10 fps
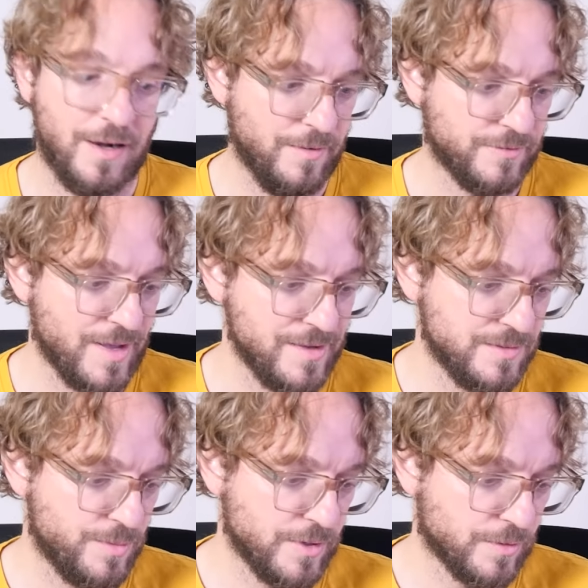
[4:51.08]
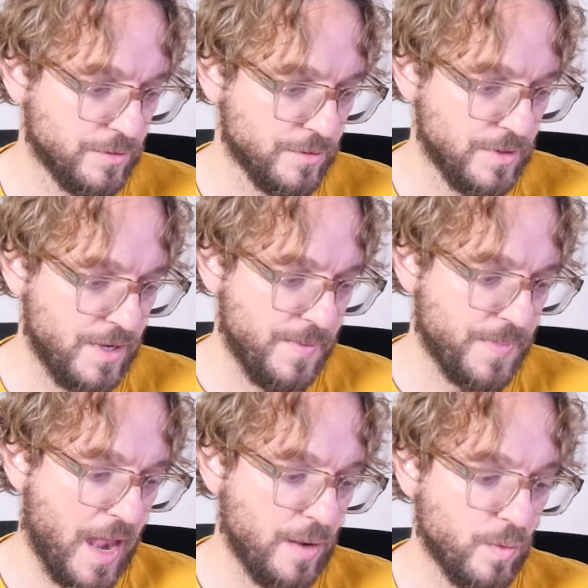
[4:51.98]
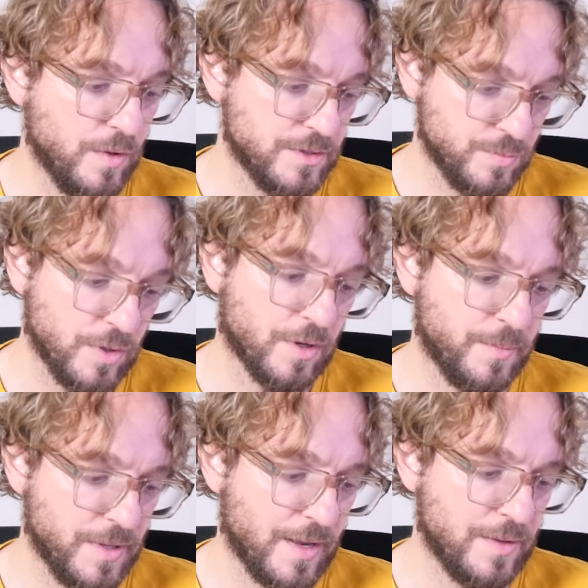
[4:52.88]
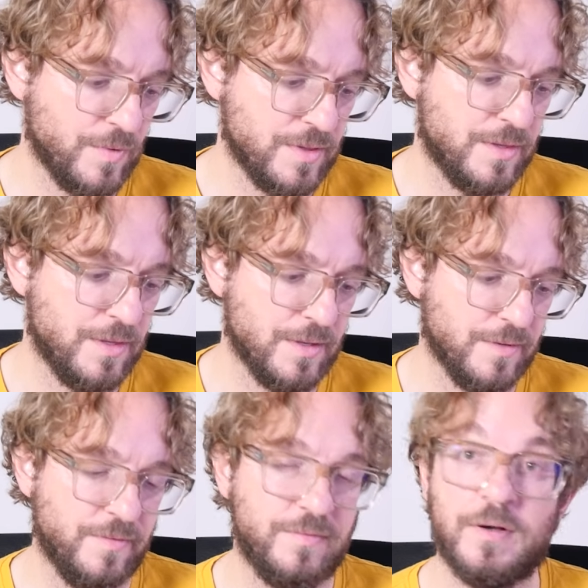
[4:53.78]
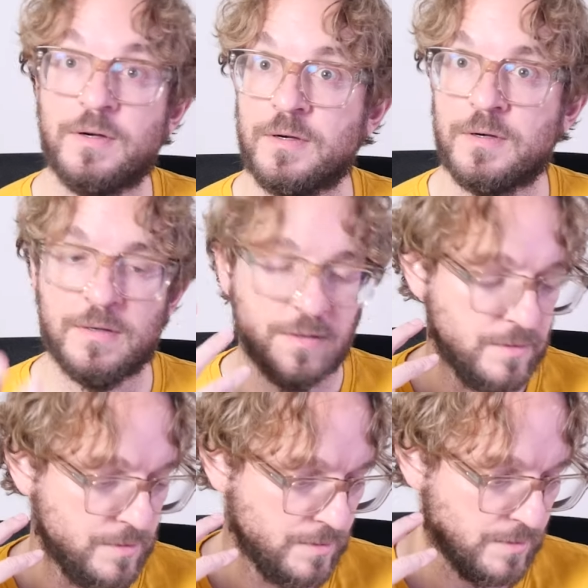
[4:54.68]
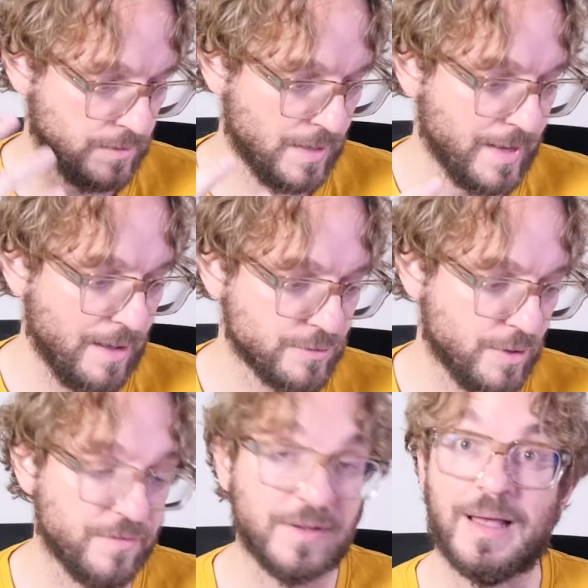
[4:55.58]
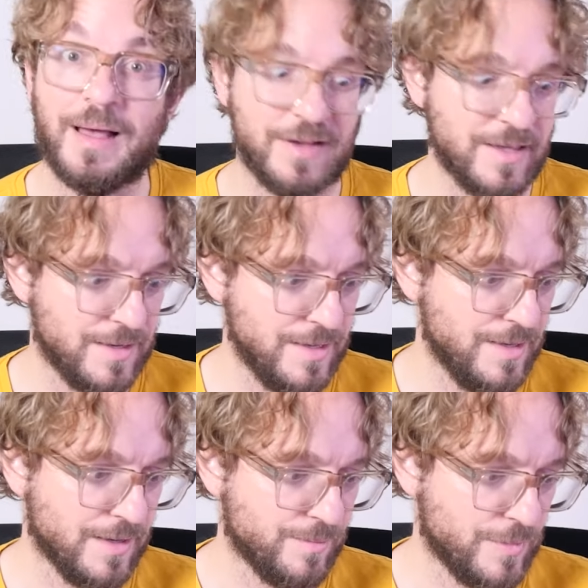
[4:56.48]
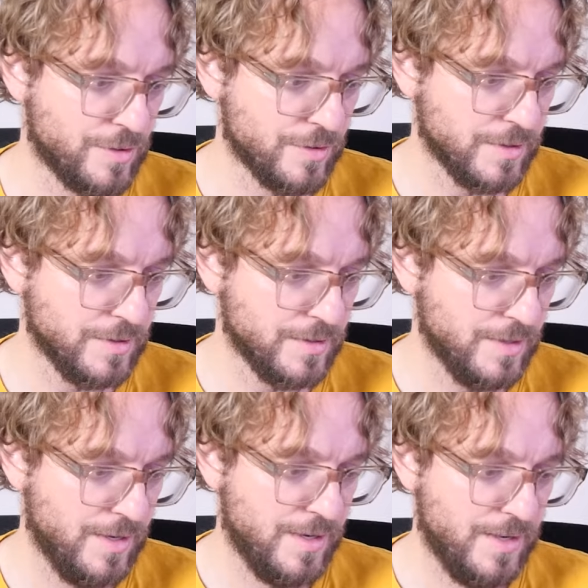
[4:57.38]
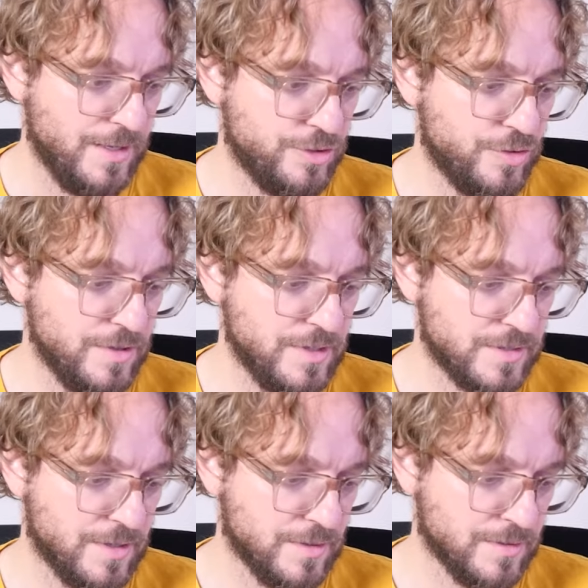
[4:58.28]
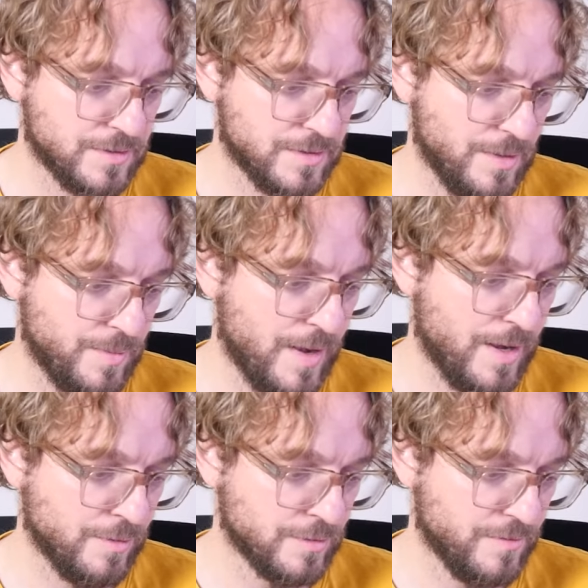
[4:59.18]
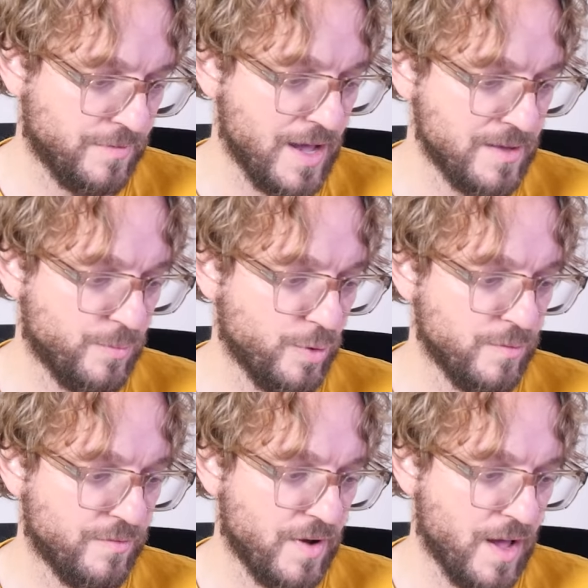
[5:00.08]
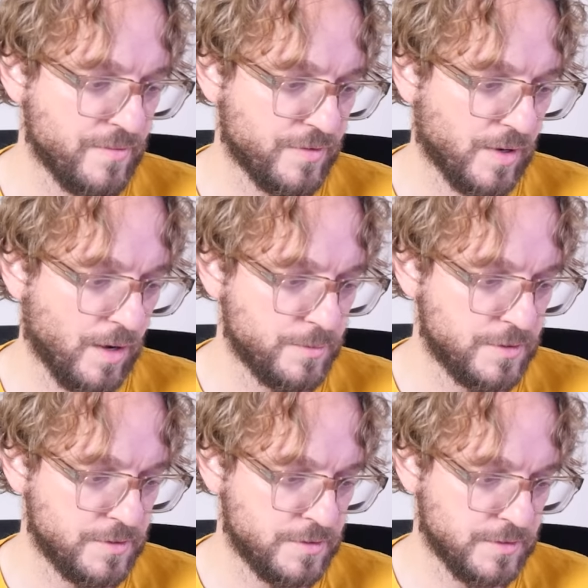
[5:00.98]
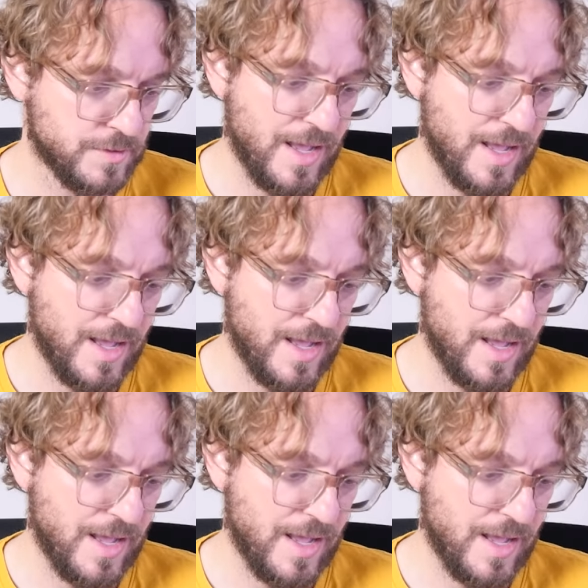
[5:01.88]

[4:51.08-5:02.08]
of size, pretty cool. And it was gonna be aligned with the uh, lighthouse of Cavalleria in Menorca shooting distance about 5.5 kilometers